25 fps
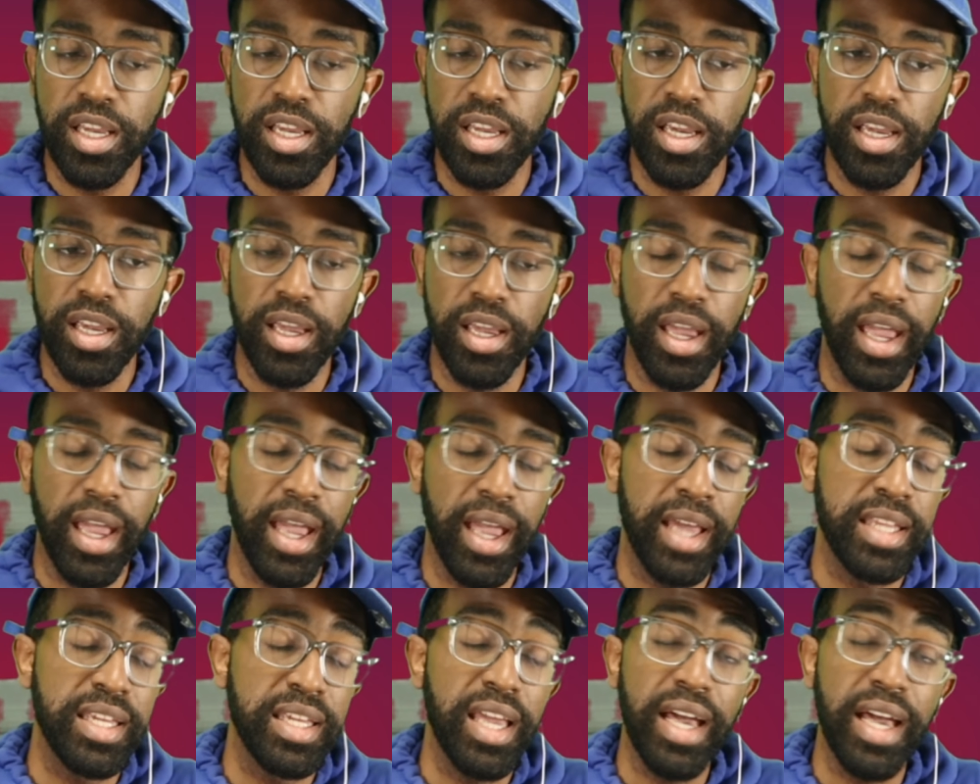And
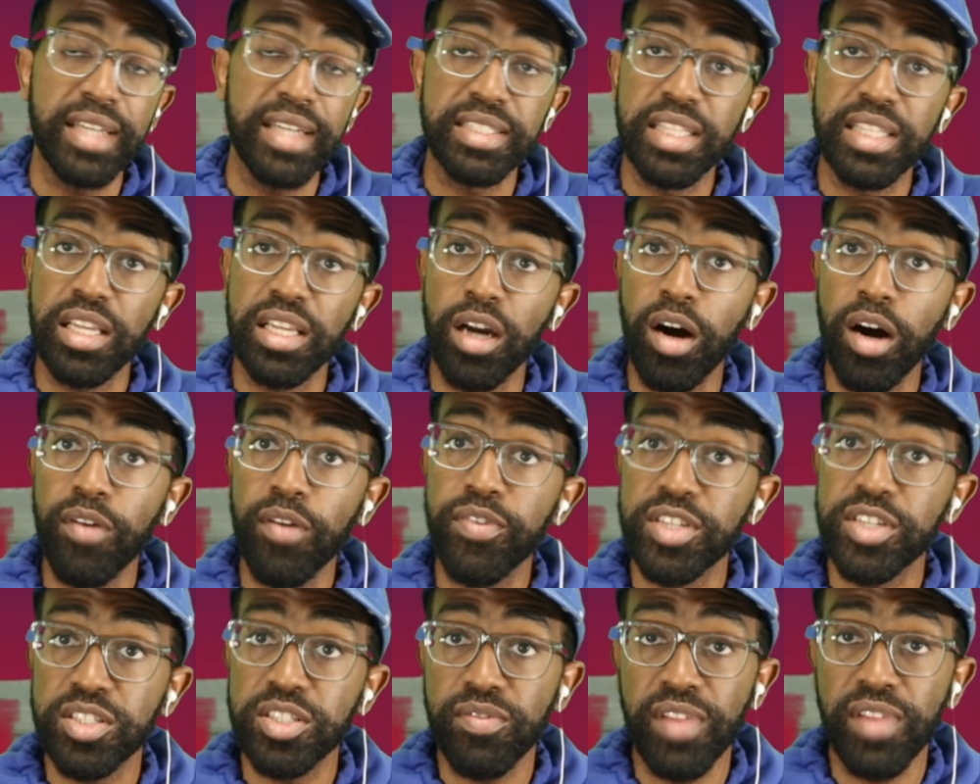yes, the
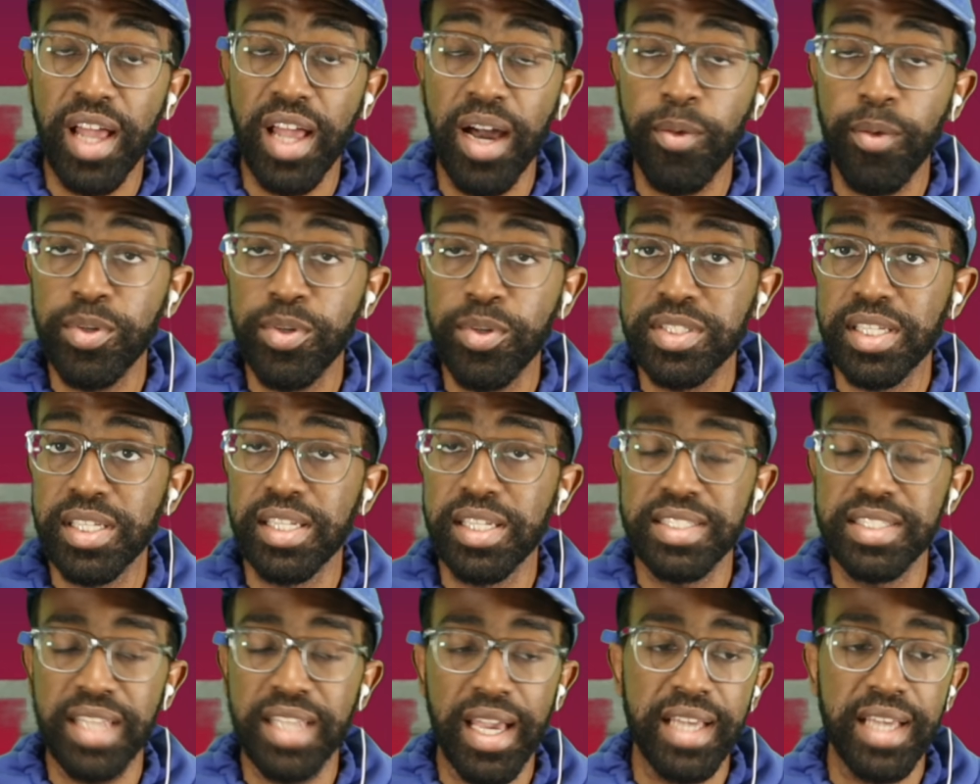offensive line was a
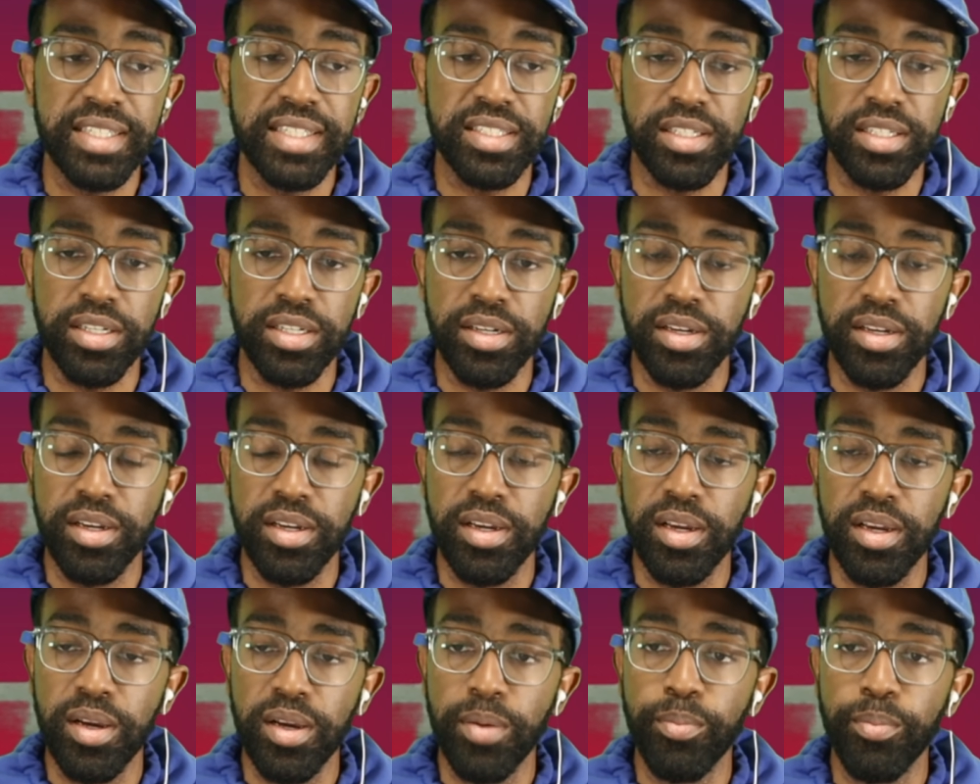disaster.
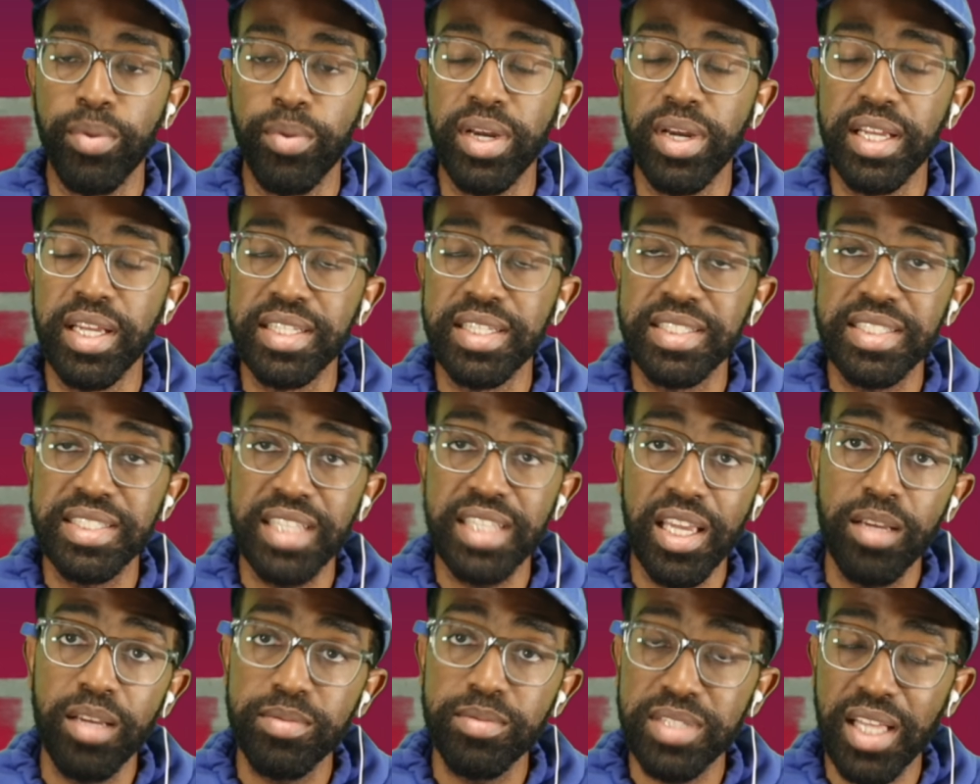But it
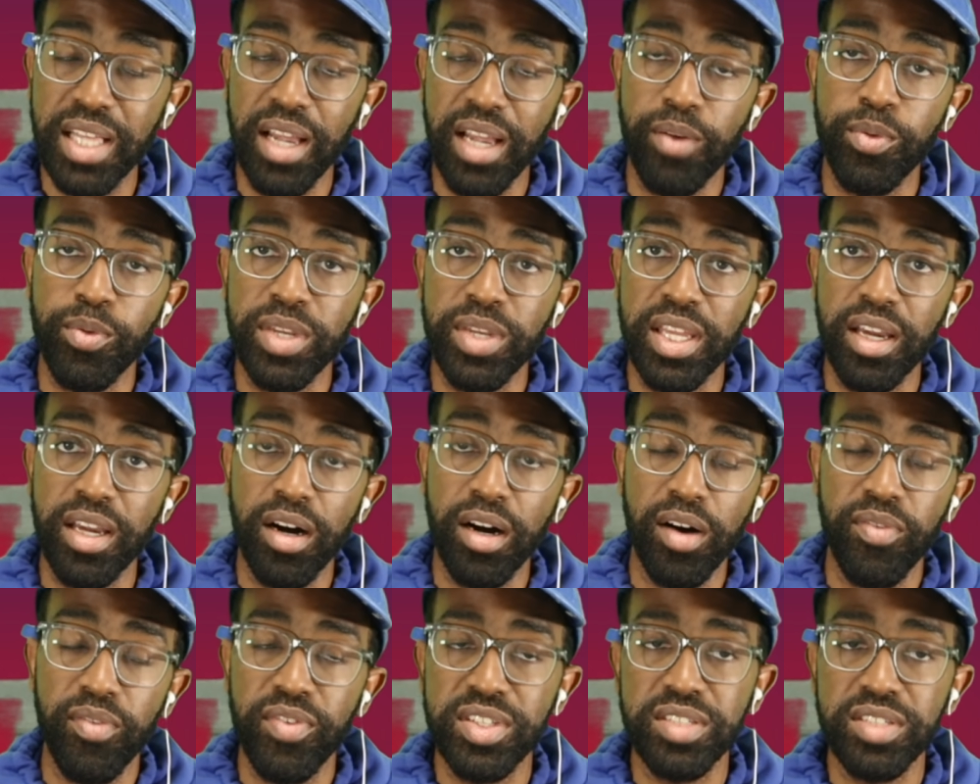seems like when the
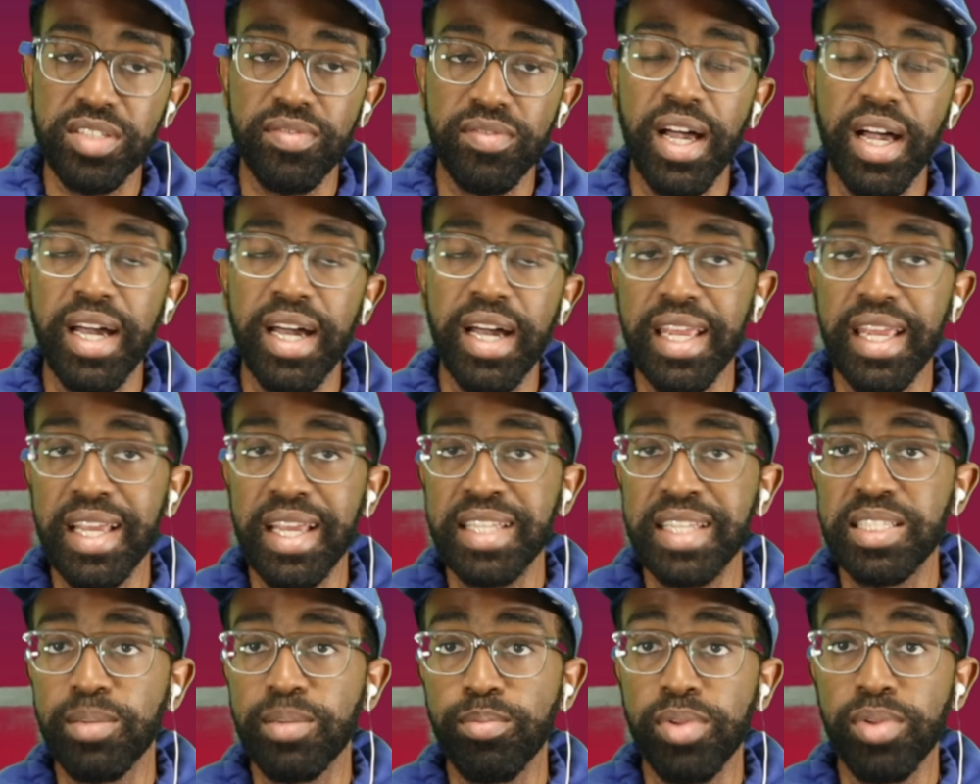offensive line
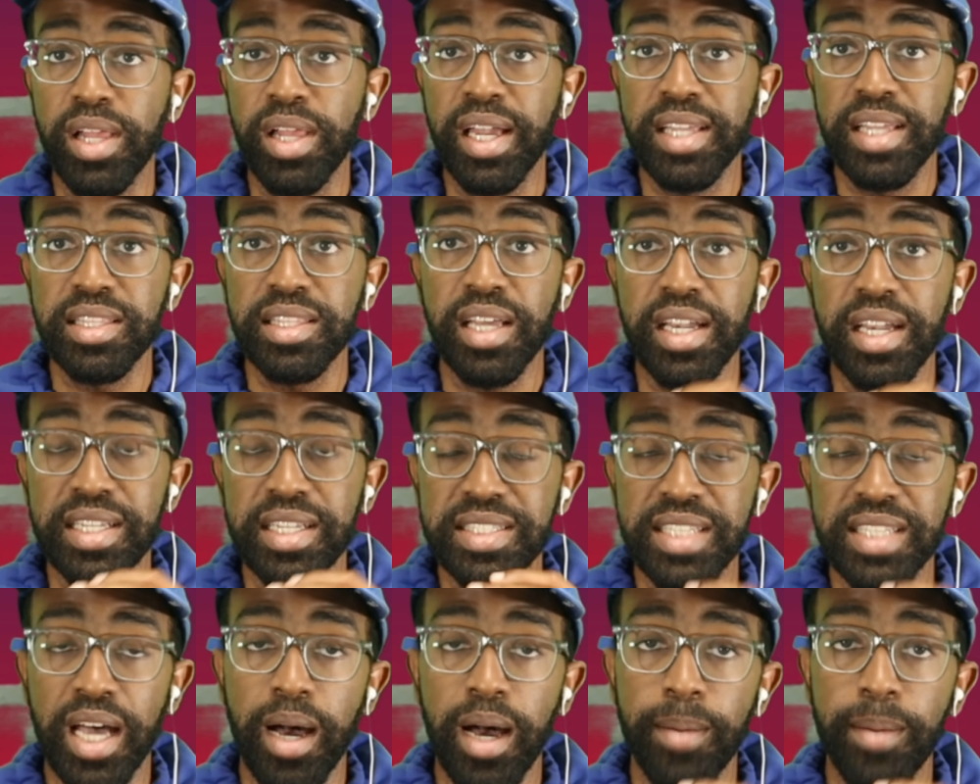isn't playing like a
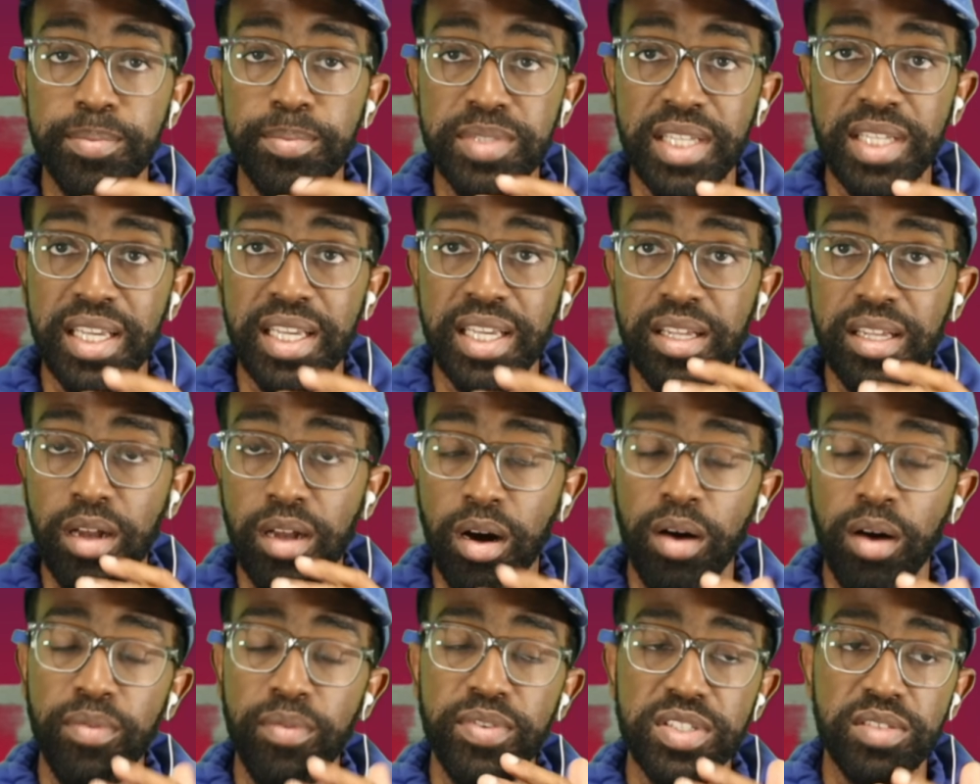top 10
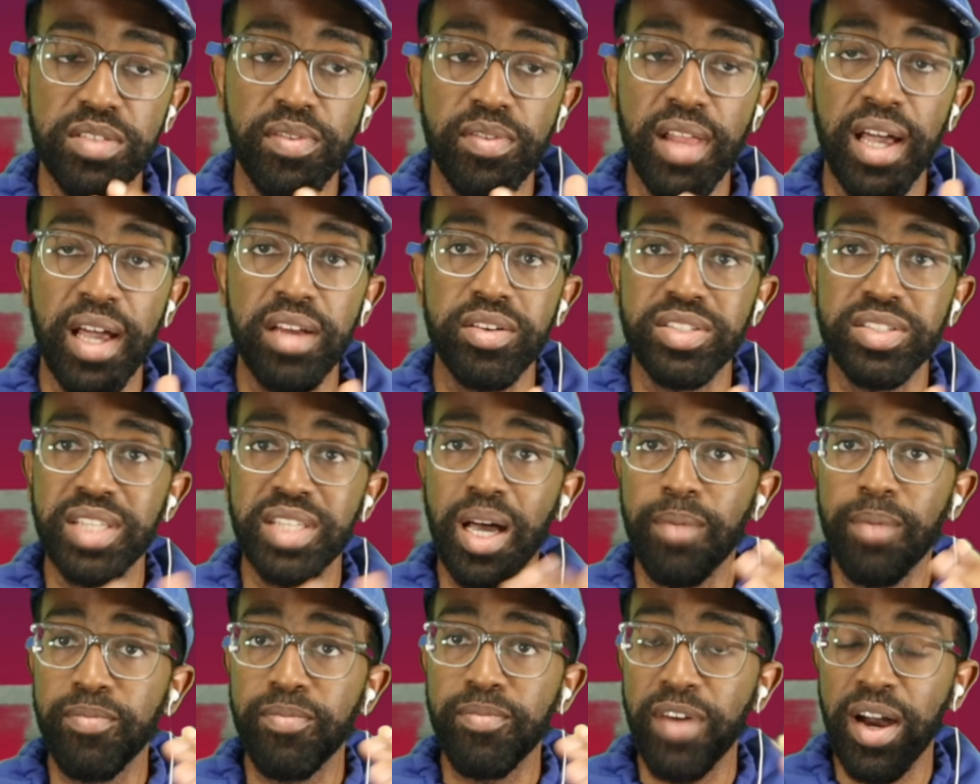offensive line or top
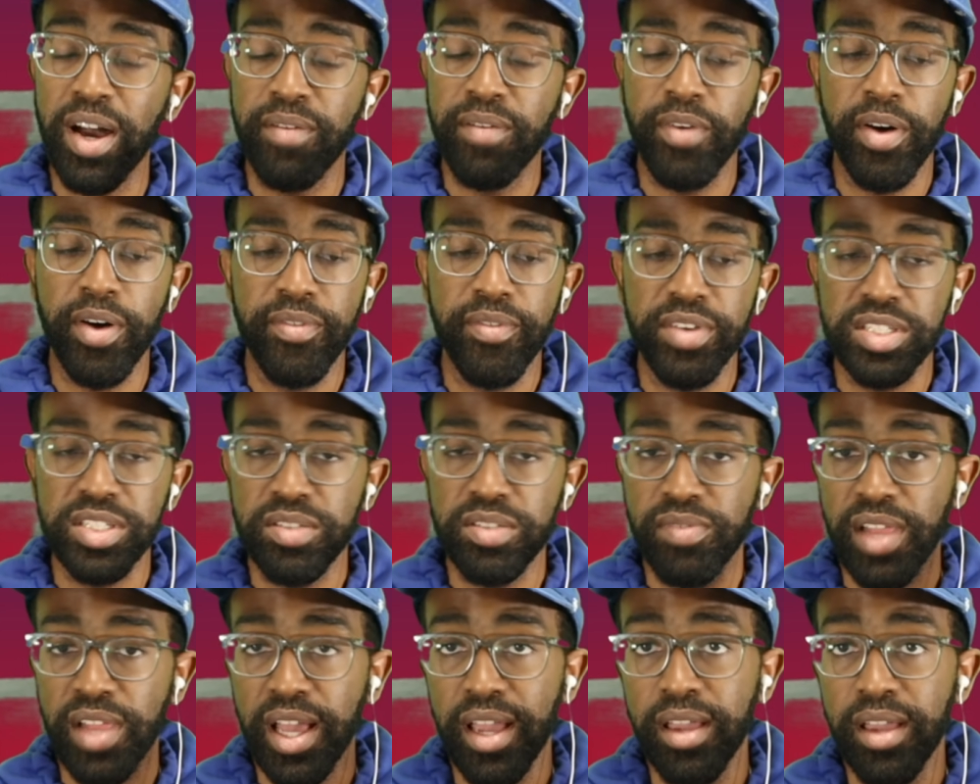five offensive
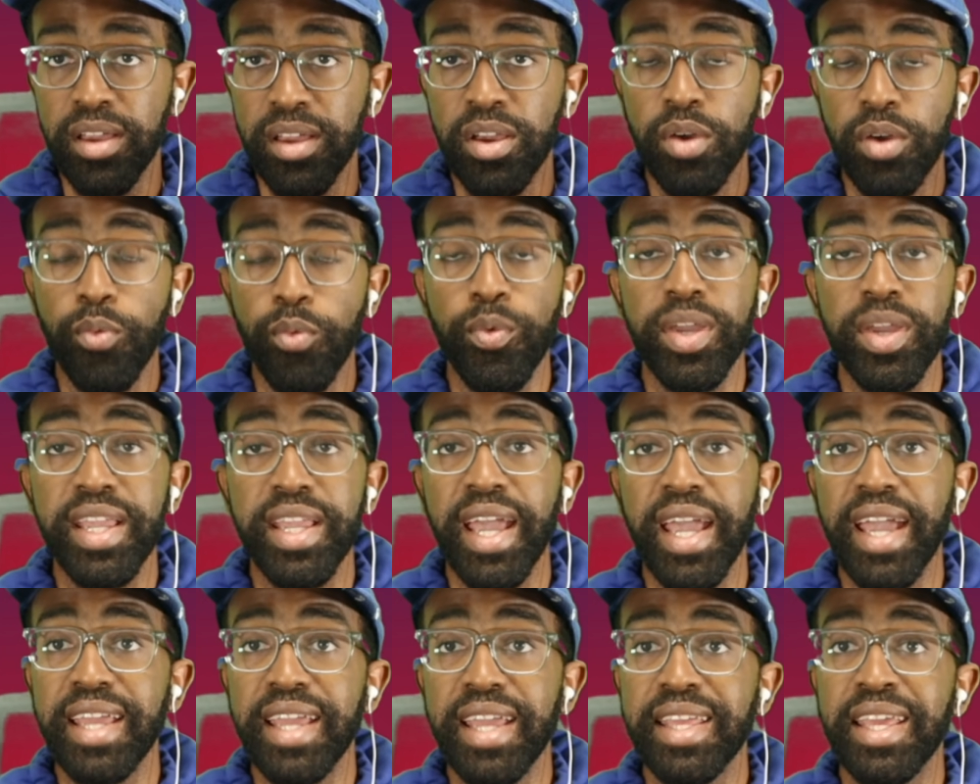line, we
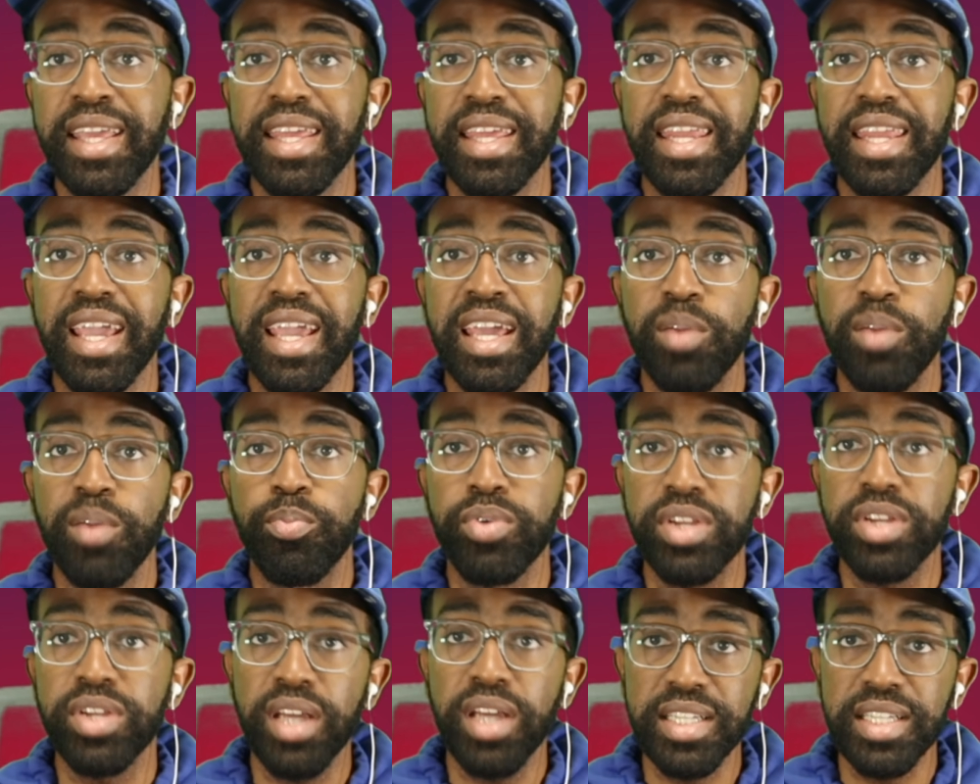can't get any
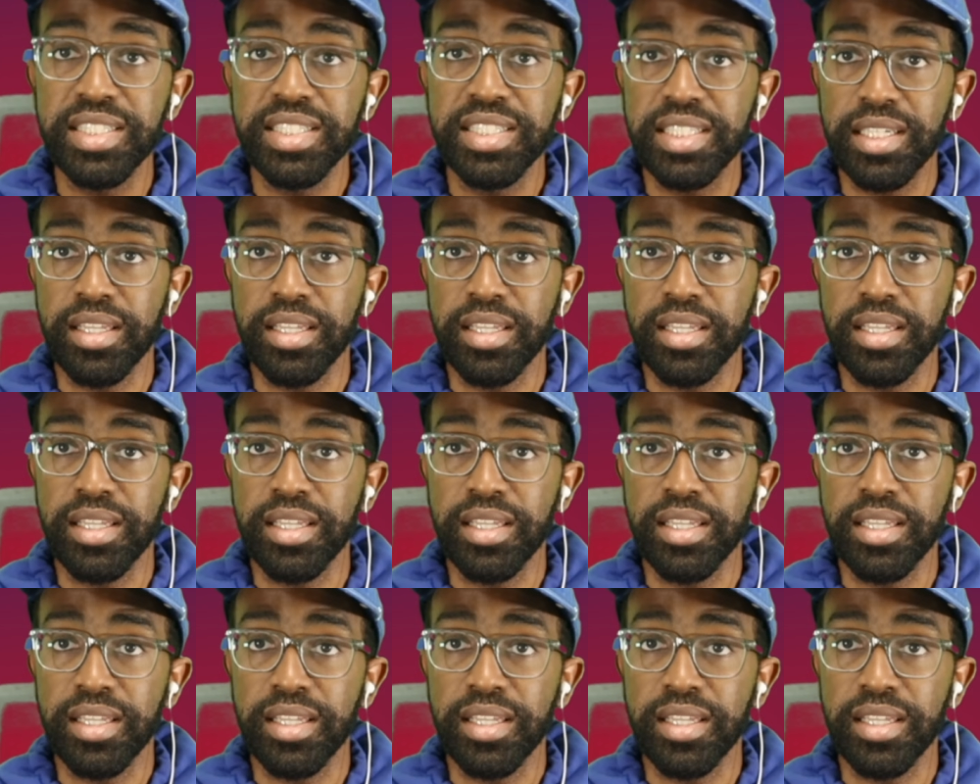production.